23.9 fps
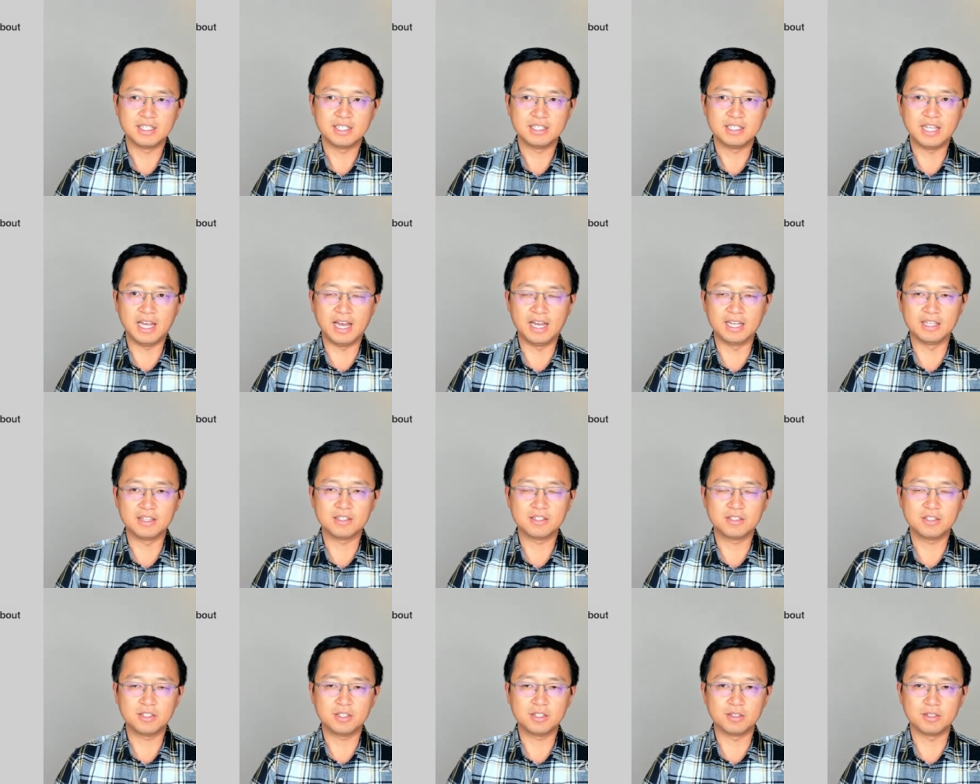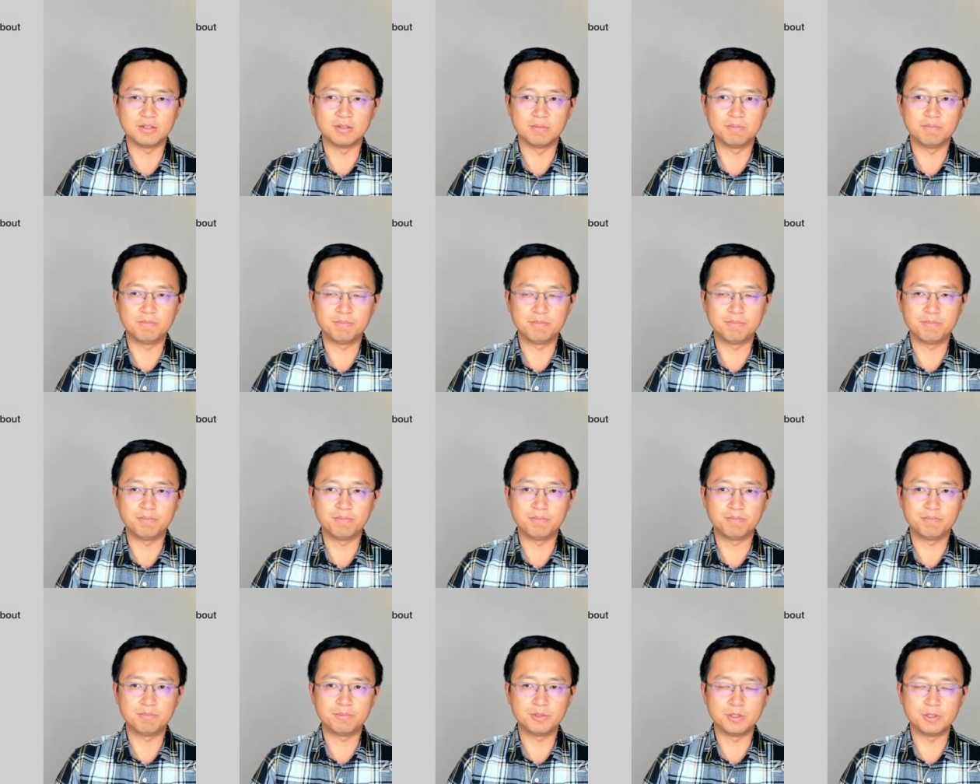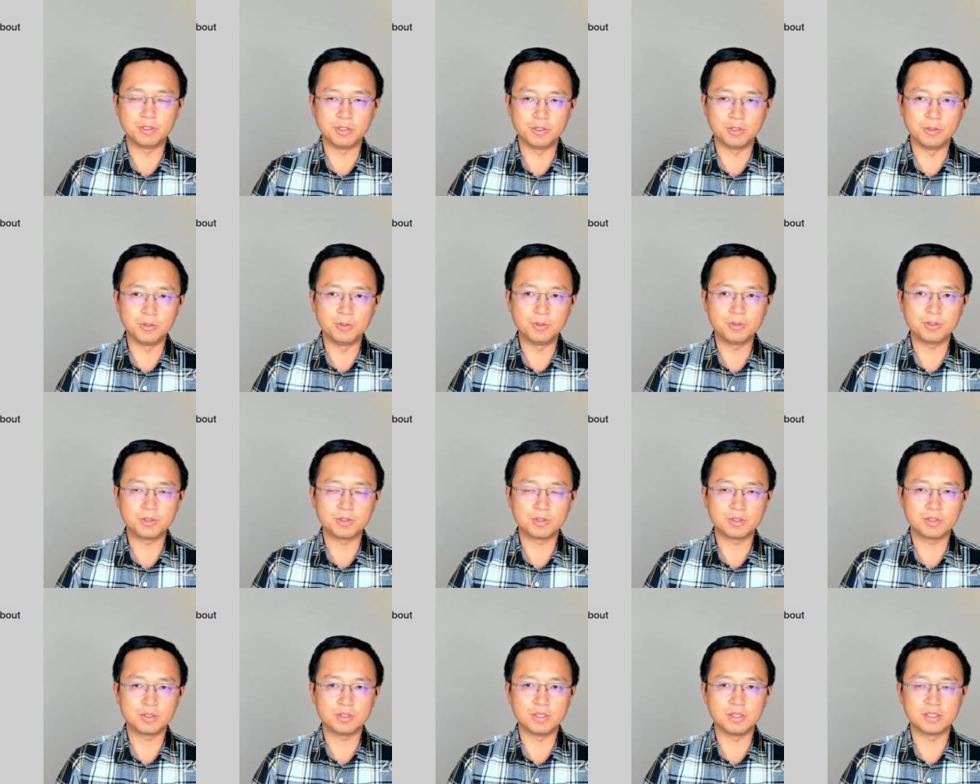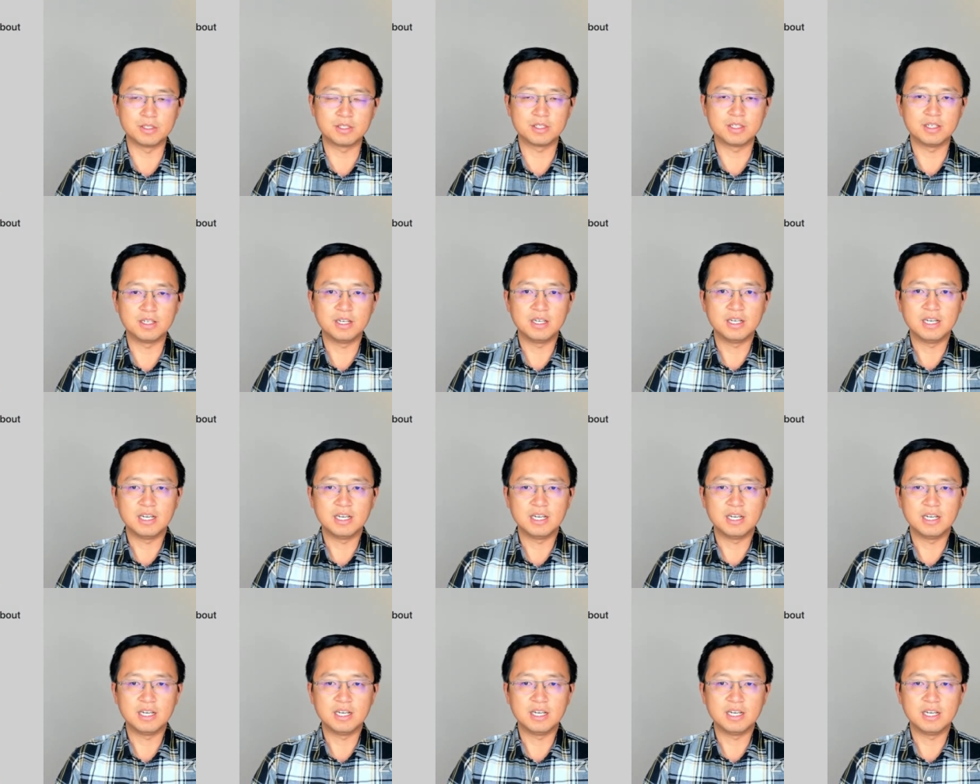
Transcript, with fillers: that to use this,